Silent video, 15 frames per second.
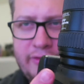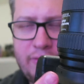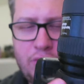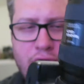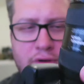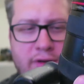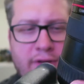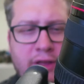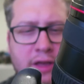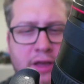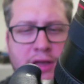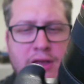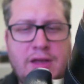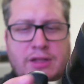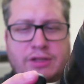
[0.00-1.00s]
of important.
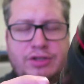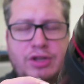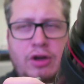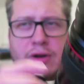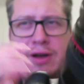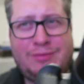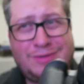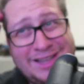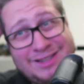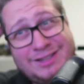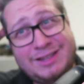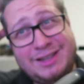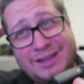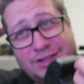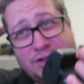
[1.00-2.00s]
So I was
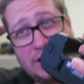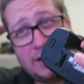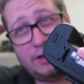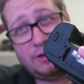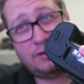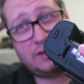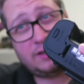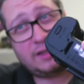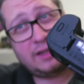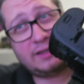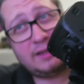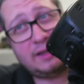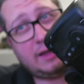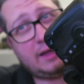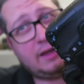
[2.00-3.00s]
actually going to try and use this as
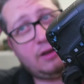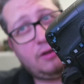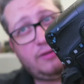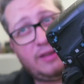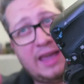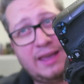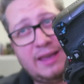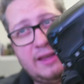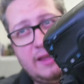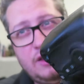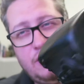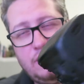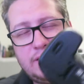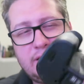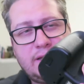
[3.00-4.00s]
you know, take it
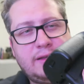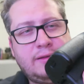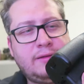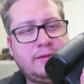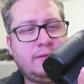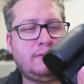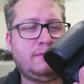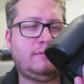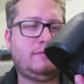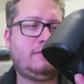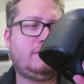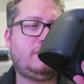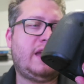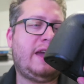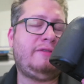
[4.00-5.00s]
and use it,
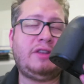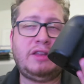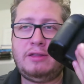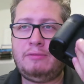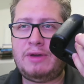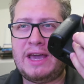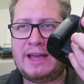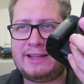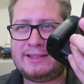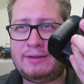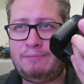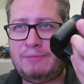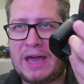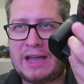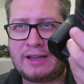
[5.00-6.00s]
have it in the bag as
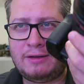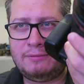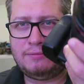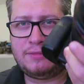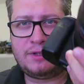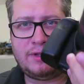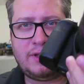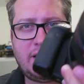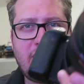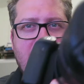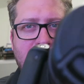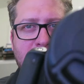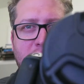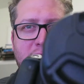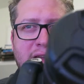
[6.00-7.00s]
a backup to the
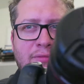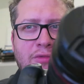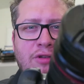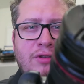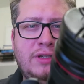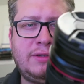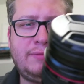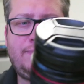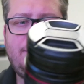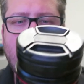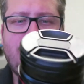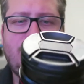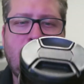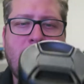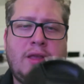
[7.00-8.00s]
camera I am using.
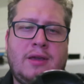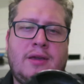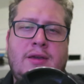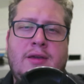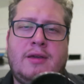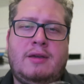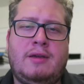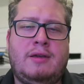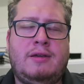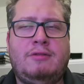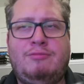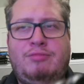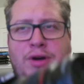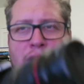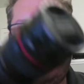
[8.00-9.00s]

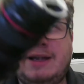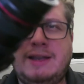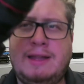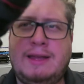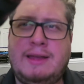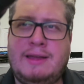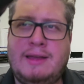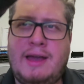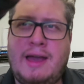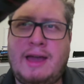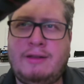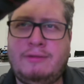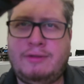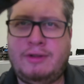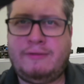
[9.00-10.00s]
But I
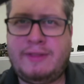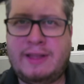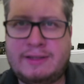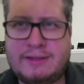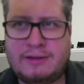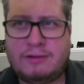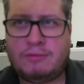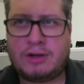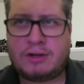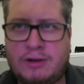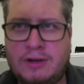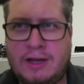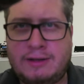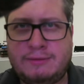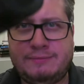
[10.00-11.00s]
don't know if that's going to
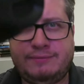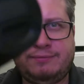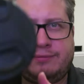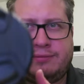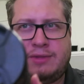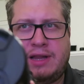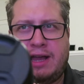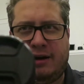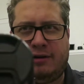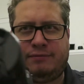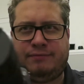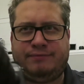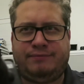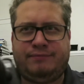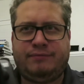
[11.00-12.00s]
or not
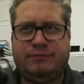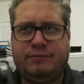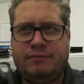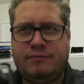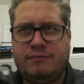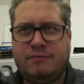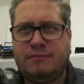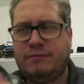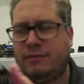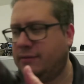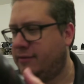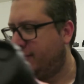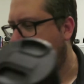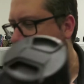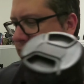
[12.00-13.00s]
now.
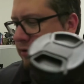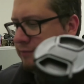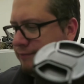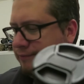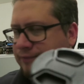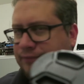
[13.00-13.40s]
So